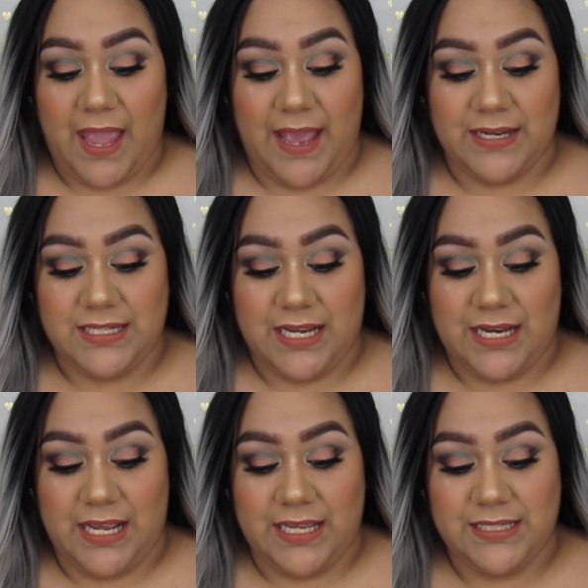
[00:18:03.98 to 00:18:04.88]
And
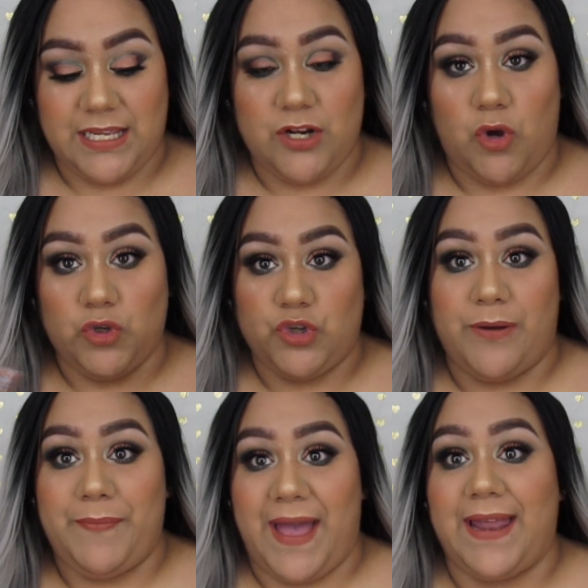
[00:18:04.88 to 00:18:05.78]
it is an
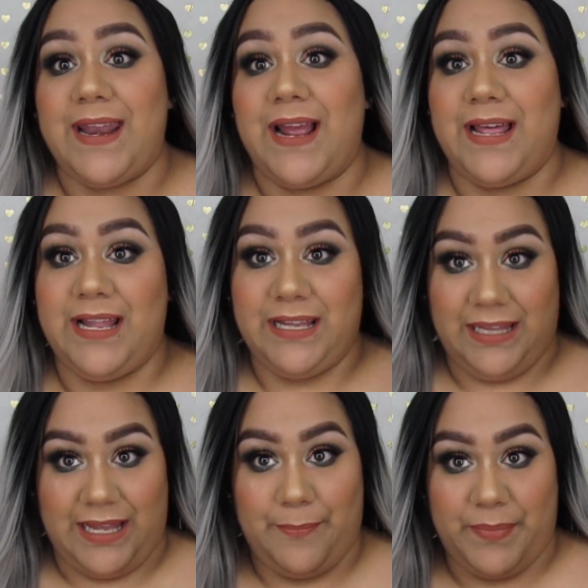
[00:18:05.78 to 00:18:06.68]
ultra matte
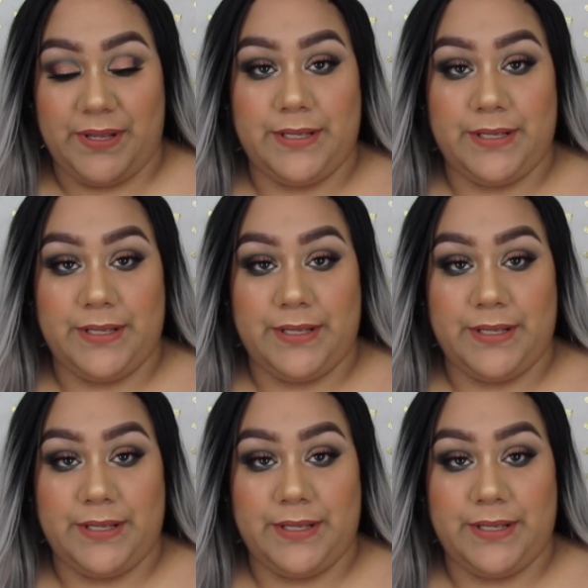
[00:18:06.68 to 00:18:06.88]
lip.